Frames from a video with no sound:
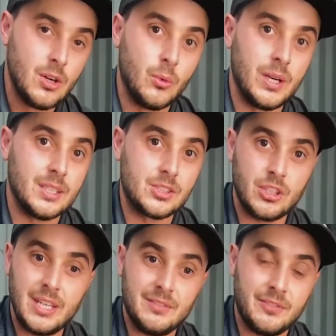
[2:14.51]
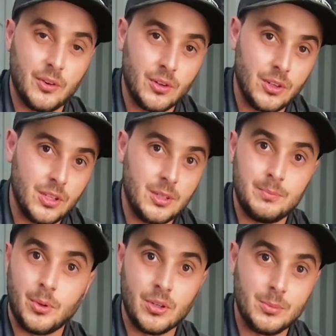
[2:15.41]
where it's great
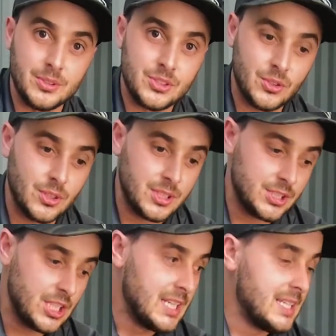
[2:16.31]
for portable storage,